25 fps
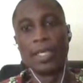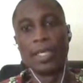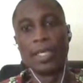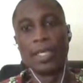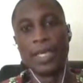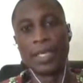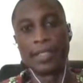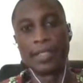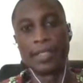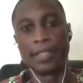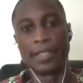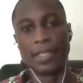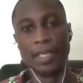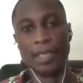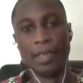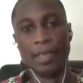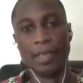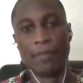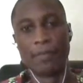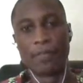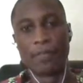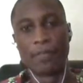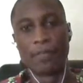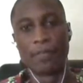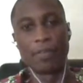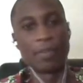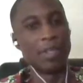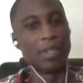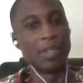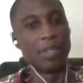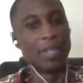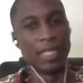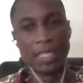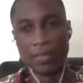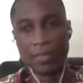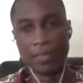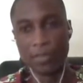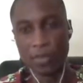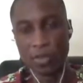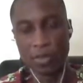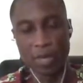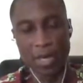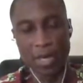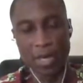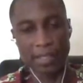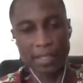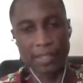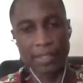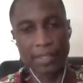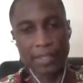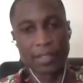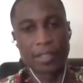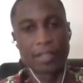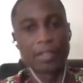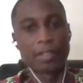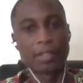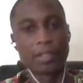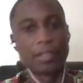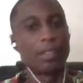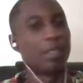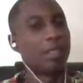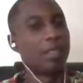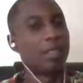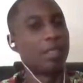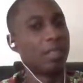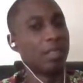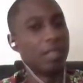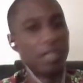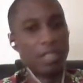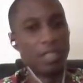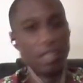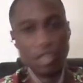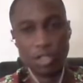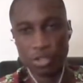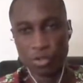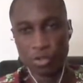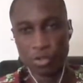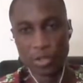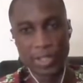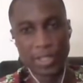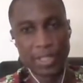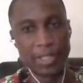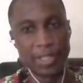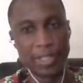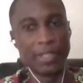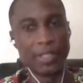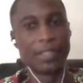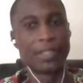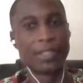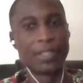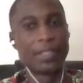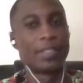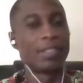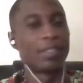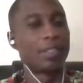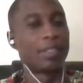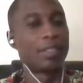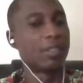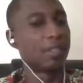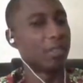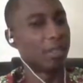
that if individuals, institutions,